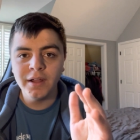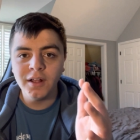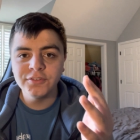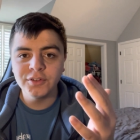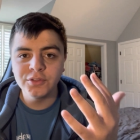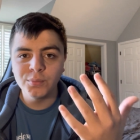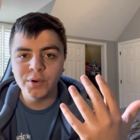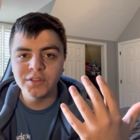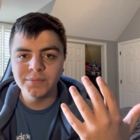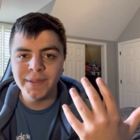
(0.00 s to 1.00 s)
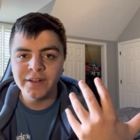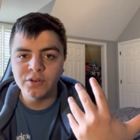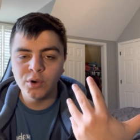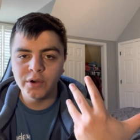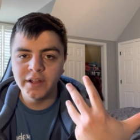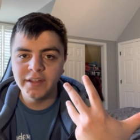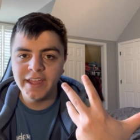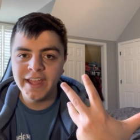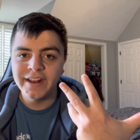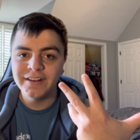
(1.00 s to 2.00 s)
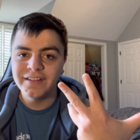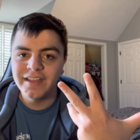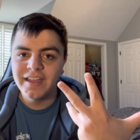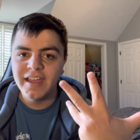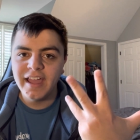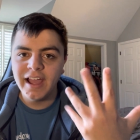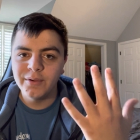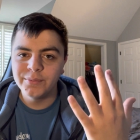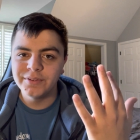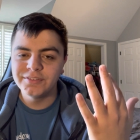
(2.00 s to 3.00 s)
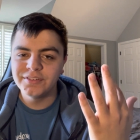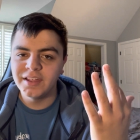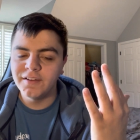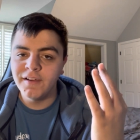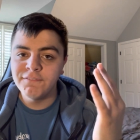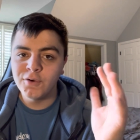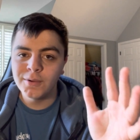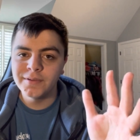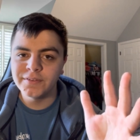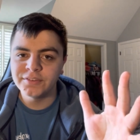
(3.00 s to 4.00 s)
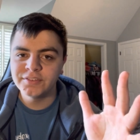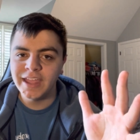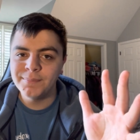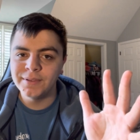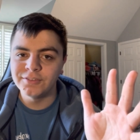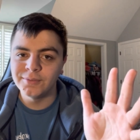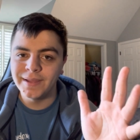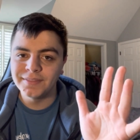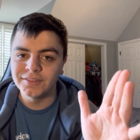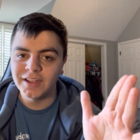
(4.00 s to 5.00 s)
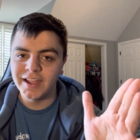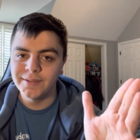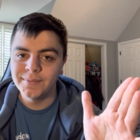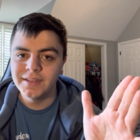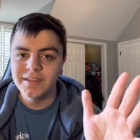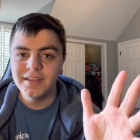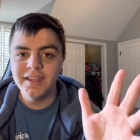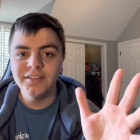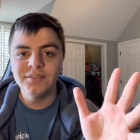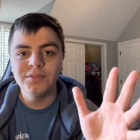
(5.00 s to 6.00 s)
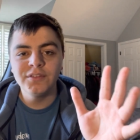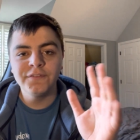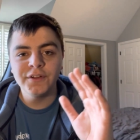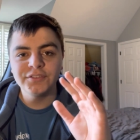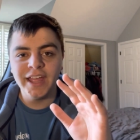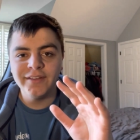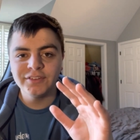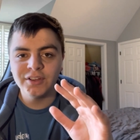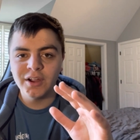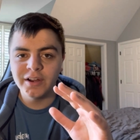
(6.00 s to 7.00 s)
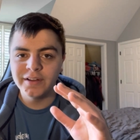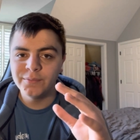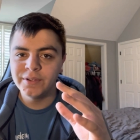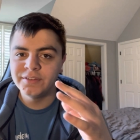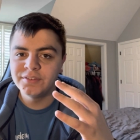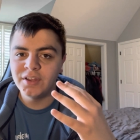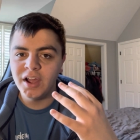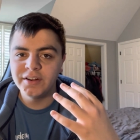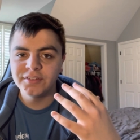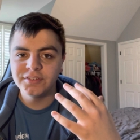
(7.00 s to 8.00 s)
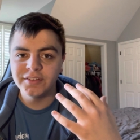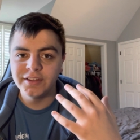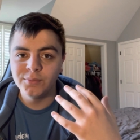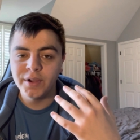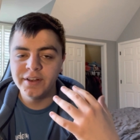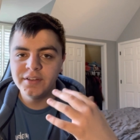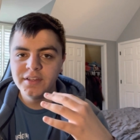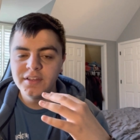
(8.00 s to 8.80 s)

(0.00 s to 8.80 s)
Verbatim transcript: also the world of Pandora, and how it was uh, a form of escapism at the time. It, the first Avatar was honestly what